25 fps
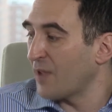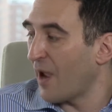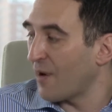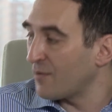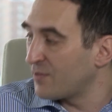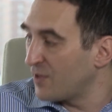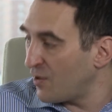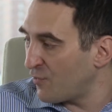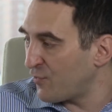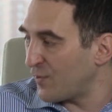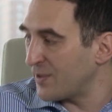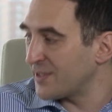
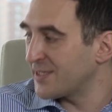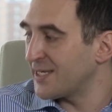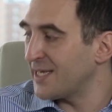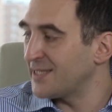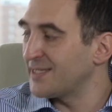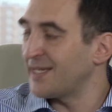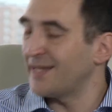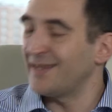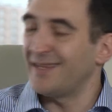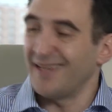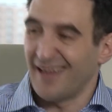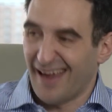are
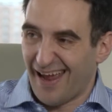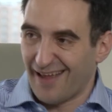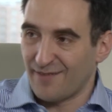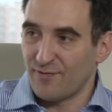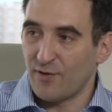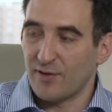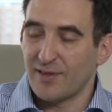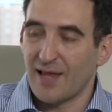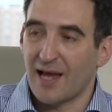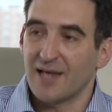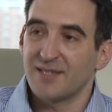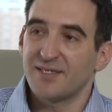differences in the
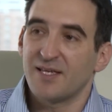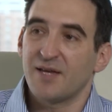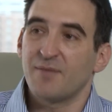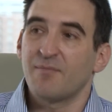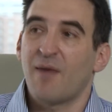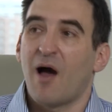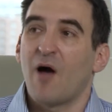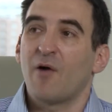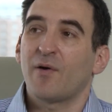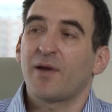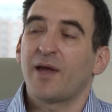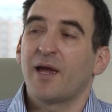
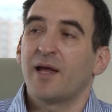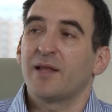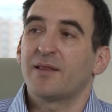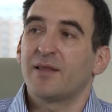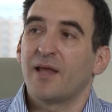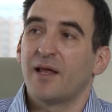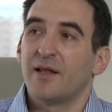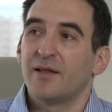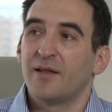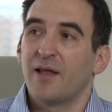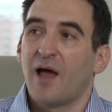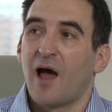advertising
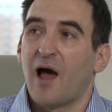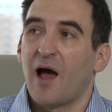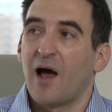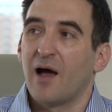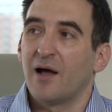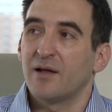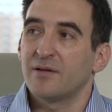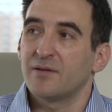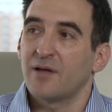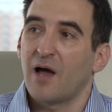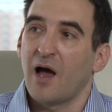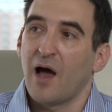market and
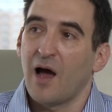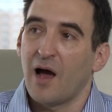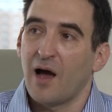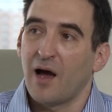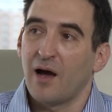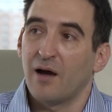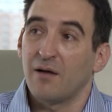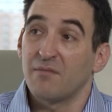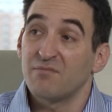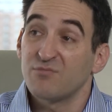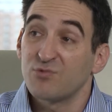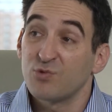
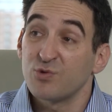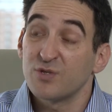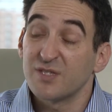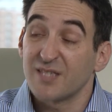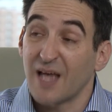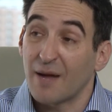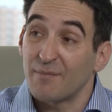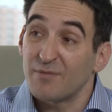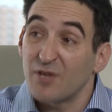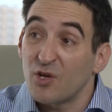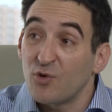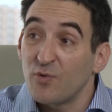to
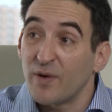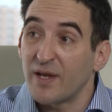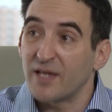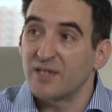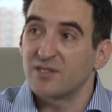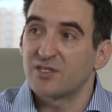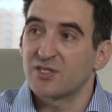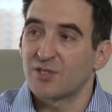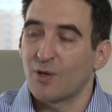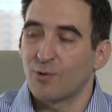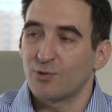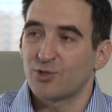some degree
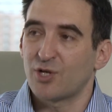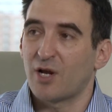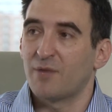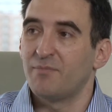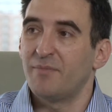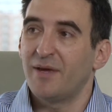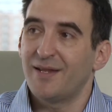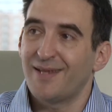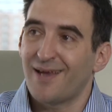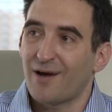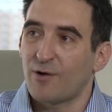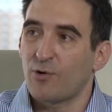in social
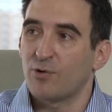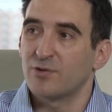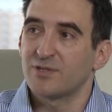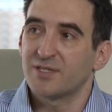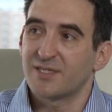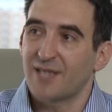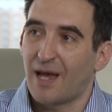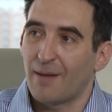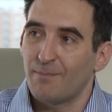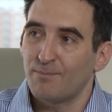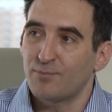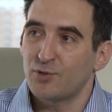media
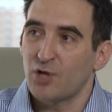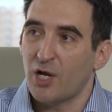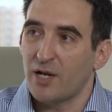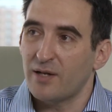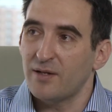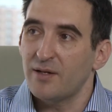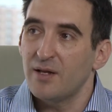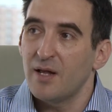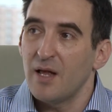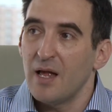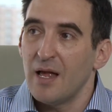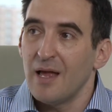
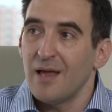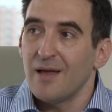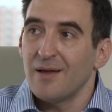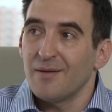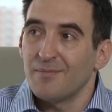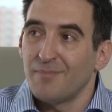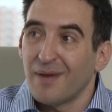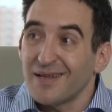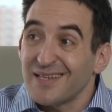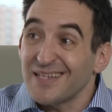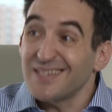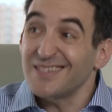consumption,
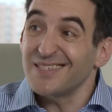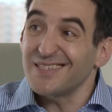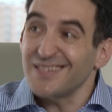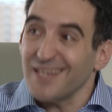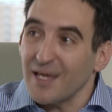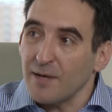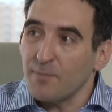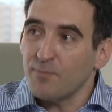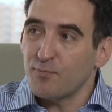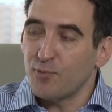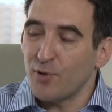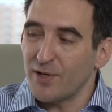but it's
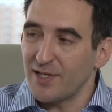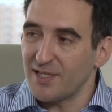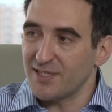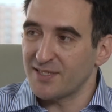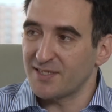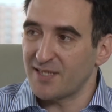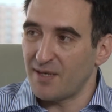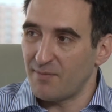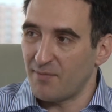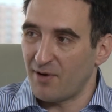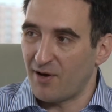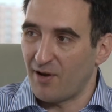still pretty
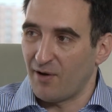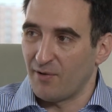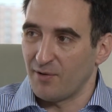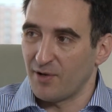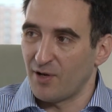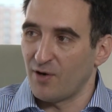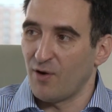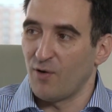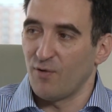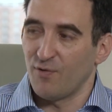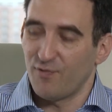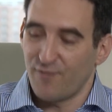similar.
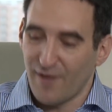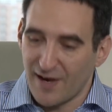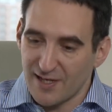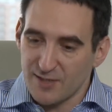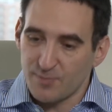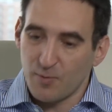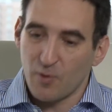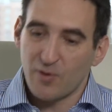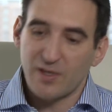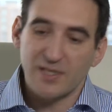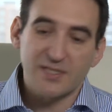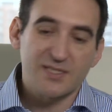
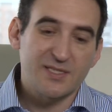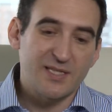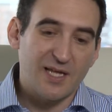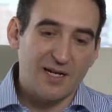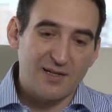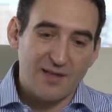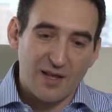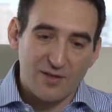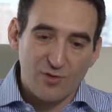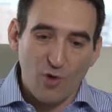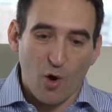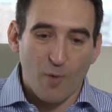Facebook is
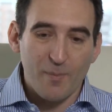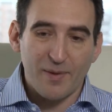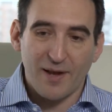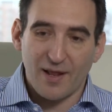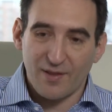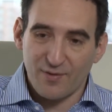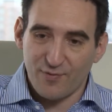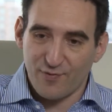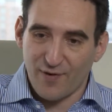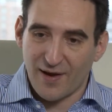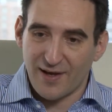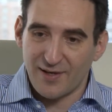still the
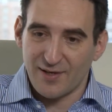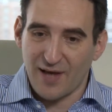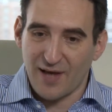dominant